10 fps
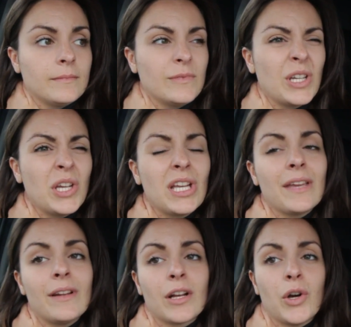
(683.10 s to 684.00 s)
We could
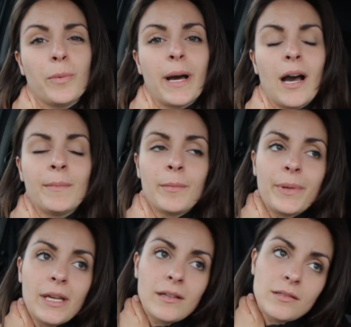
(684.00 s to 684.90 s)
give it a go, but I'm a
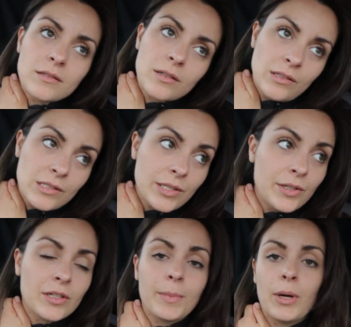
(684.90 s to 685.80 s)
bit
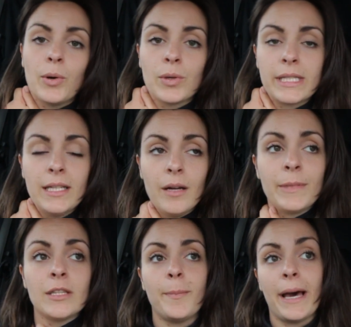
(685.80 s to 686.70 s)
concerned about Odie. I
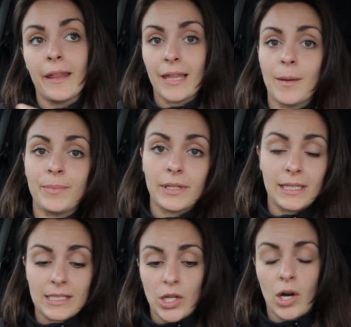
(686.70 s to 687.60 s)
mean, the path up
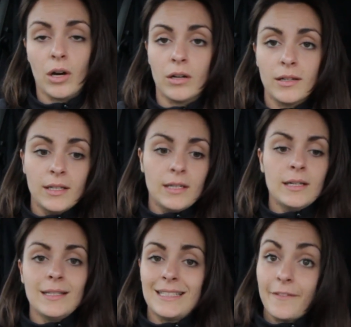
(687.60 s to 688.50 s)
is not
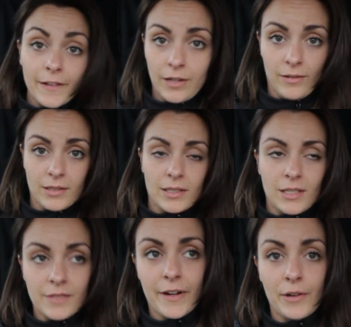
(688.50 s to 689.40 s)
difficult.
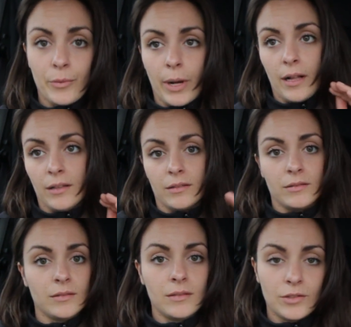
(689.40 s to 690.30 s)
It's very well
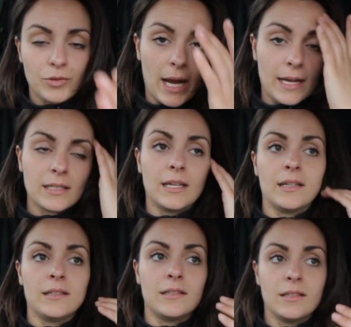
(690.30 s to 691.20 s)
tracked
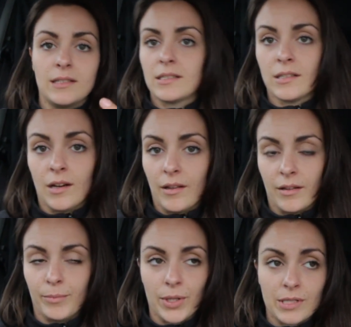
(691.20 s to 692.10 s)
and it's not
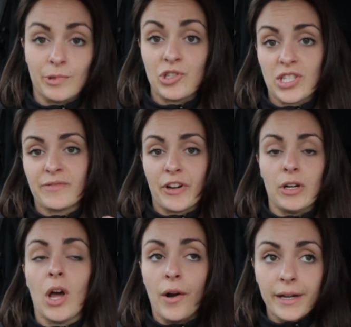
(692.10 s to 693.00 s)
impossible. It's just
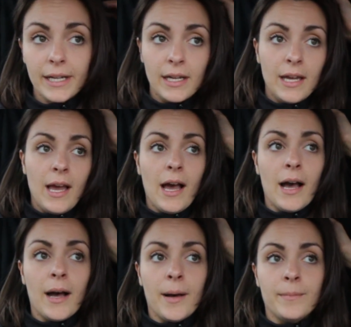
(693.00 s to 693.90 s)
very long.
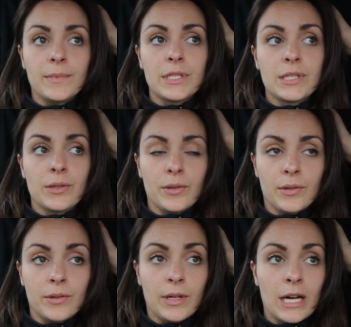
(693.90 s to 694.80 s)

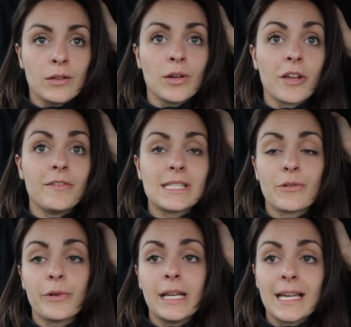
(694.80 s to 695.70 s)
So I don't know, if it's
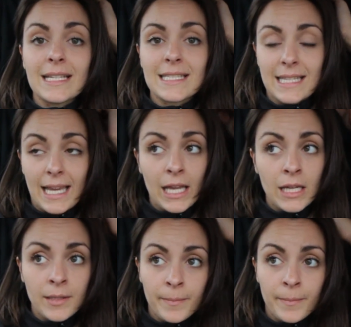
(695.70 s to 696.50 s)
a really nice day,